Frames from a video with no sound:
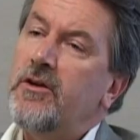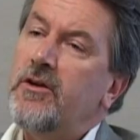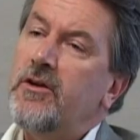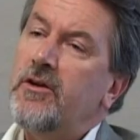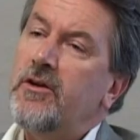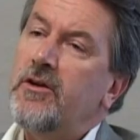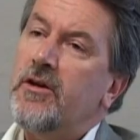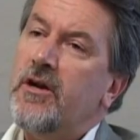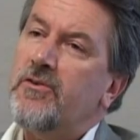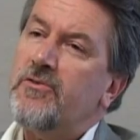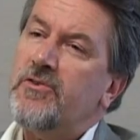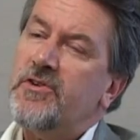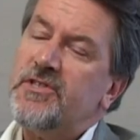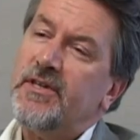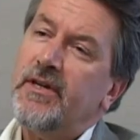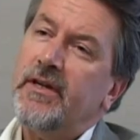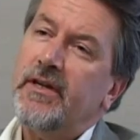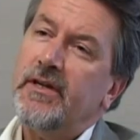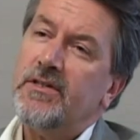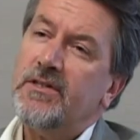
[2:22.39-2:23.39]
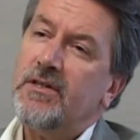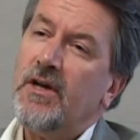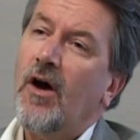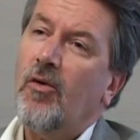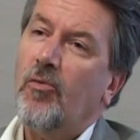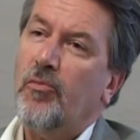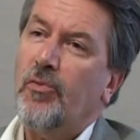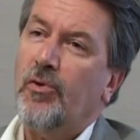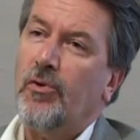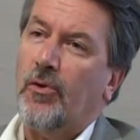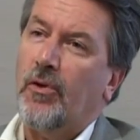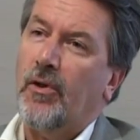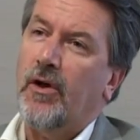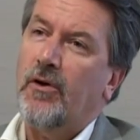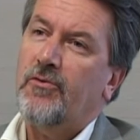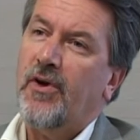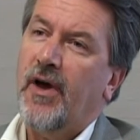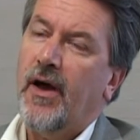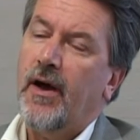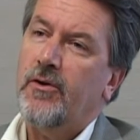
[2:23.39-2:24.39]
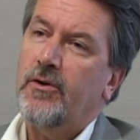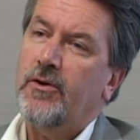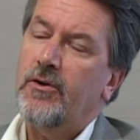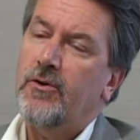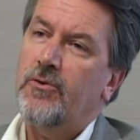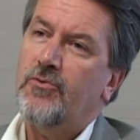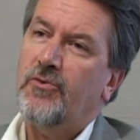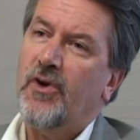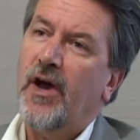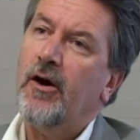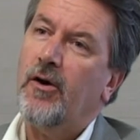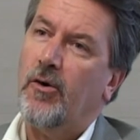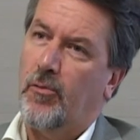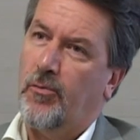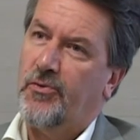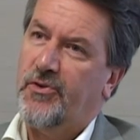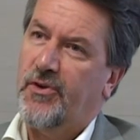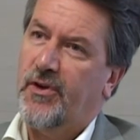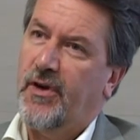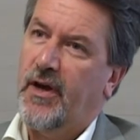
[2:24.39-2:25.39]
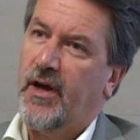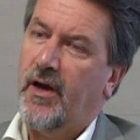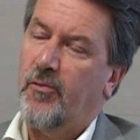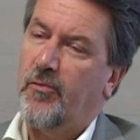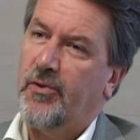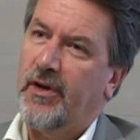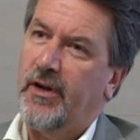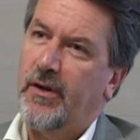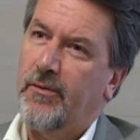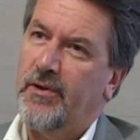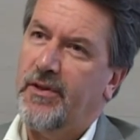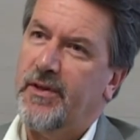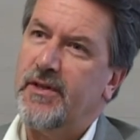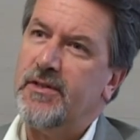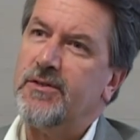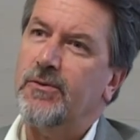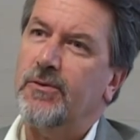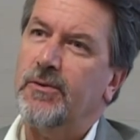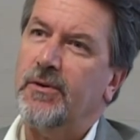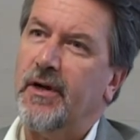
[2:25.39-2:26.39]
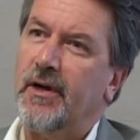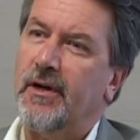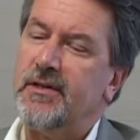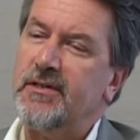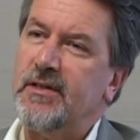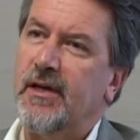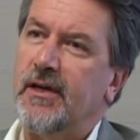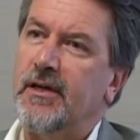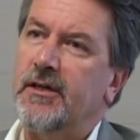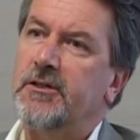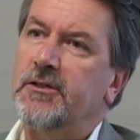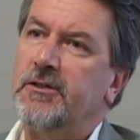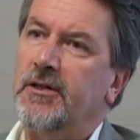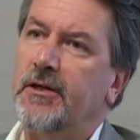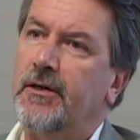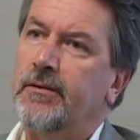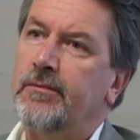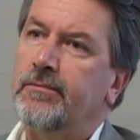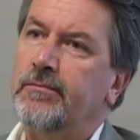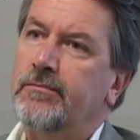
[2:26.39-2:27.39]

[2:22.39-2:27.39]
Can you give us an example of how you've helped a company with its organisation?